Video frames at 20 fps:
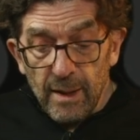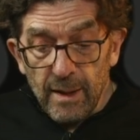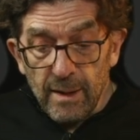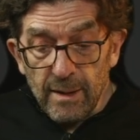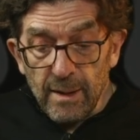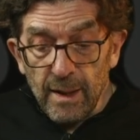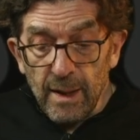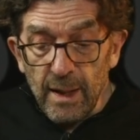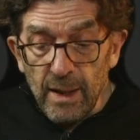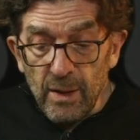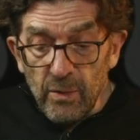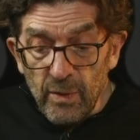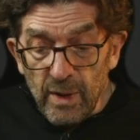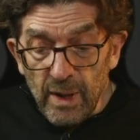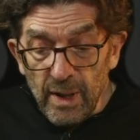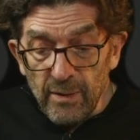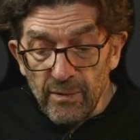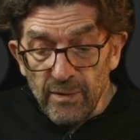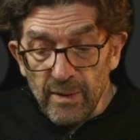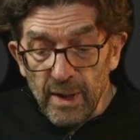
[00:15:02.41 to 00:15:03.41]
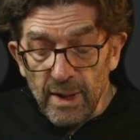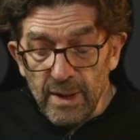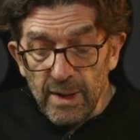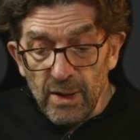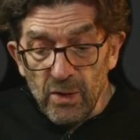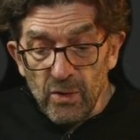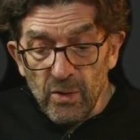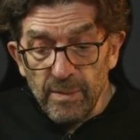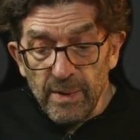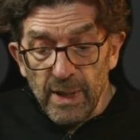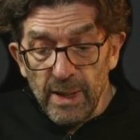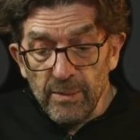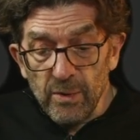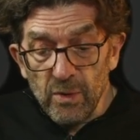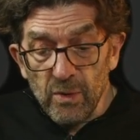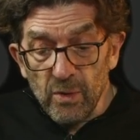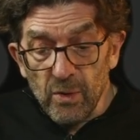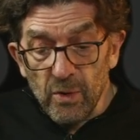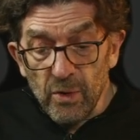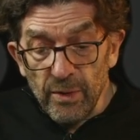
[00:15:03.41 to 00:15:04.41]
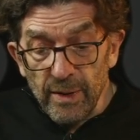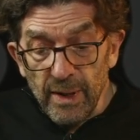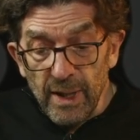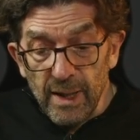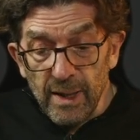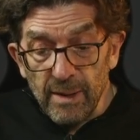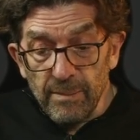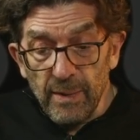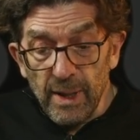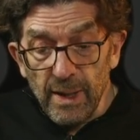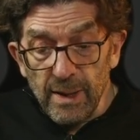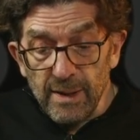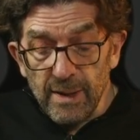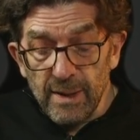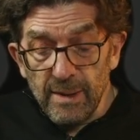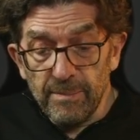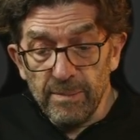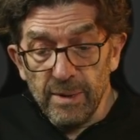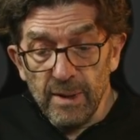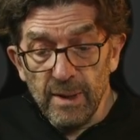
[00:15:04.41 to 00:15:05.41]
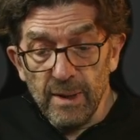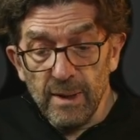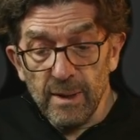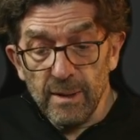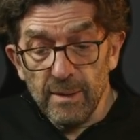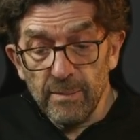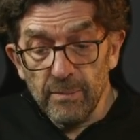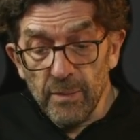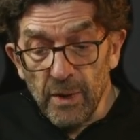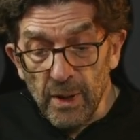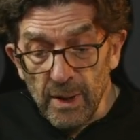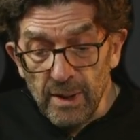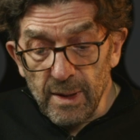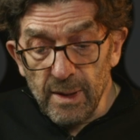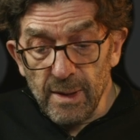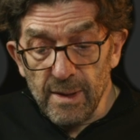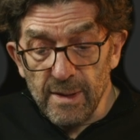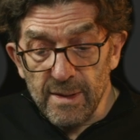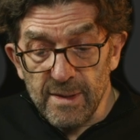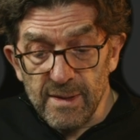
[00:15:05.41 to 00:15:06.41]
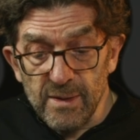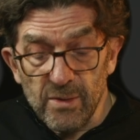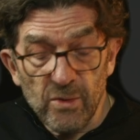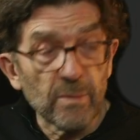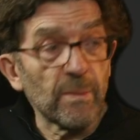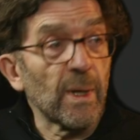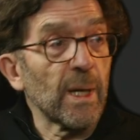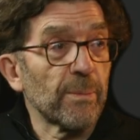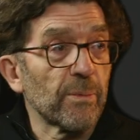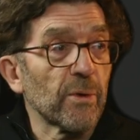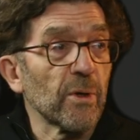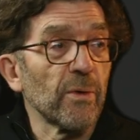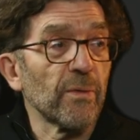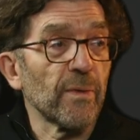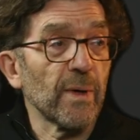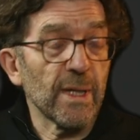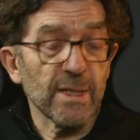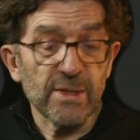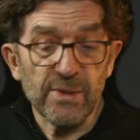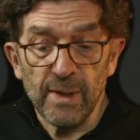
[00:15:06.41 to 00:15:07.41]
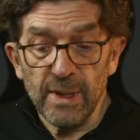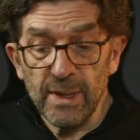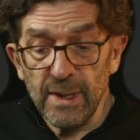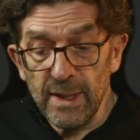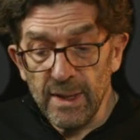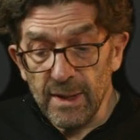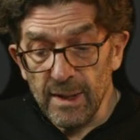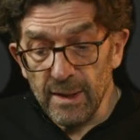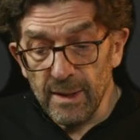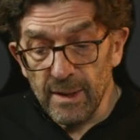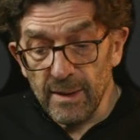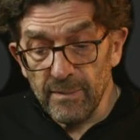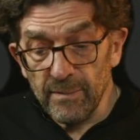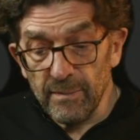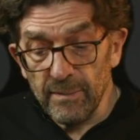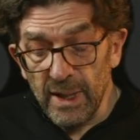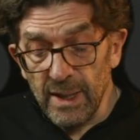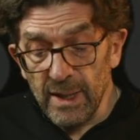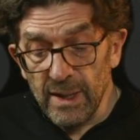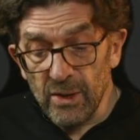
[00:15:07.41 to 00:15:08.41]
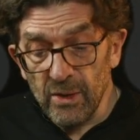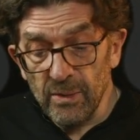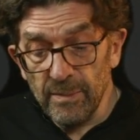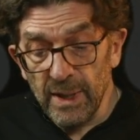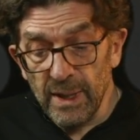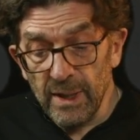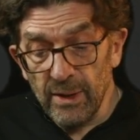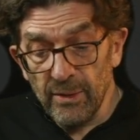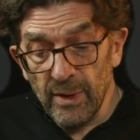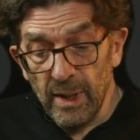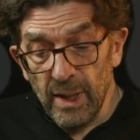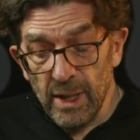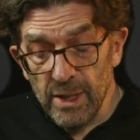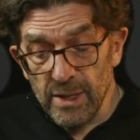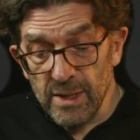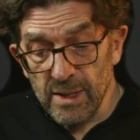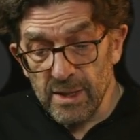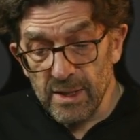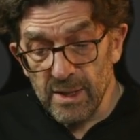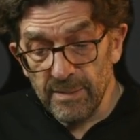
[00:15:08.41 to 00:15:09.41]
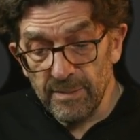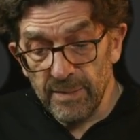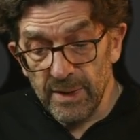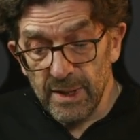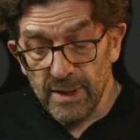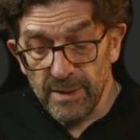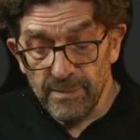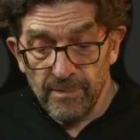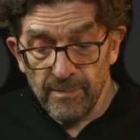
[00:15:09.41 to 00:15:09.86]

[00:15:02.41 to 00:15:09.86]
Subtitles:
And then I need to be able to connect multiple models to my profile. So I need a many-to-many relationship here.